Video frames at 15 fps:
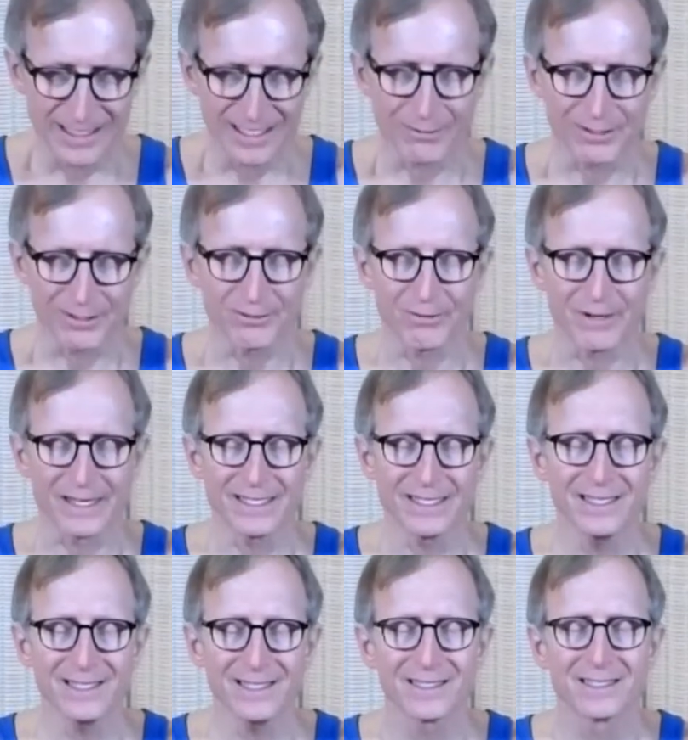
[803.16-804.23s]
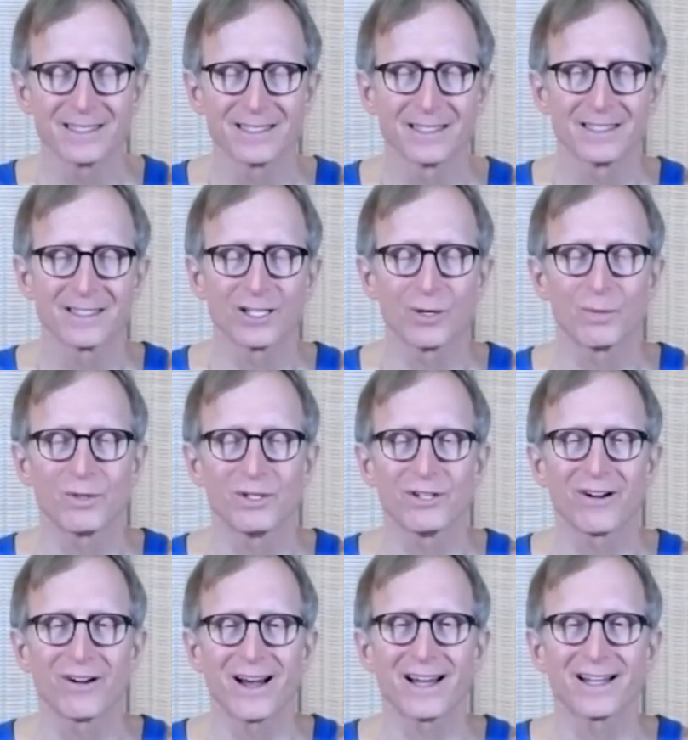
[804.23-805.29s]
And when you're ready, open your
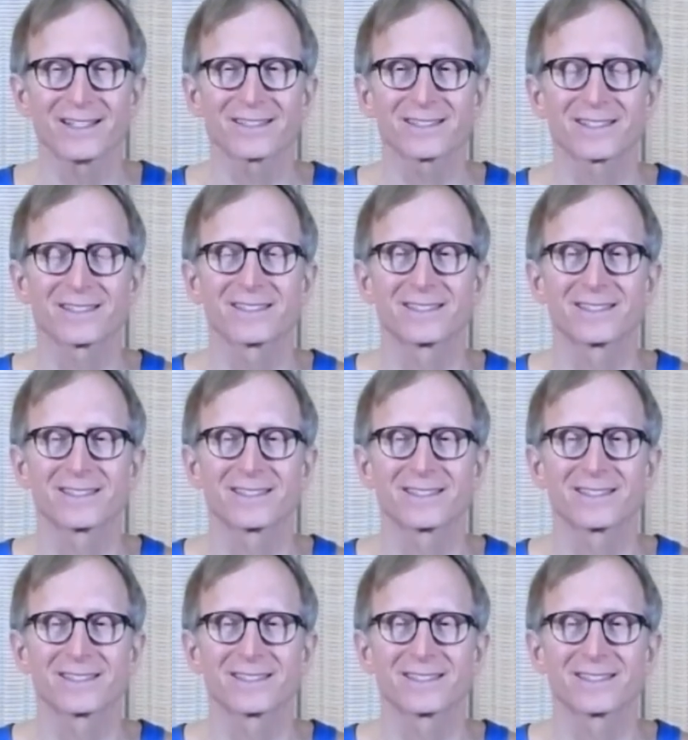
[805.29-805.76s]
eyes.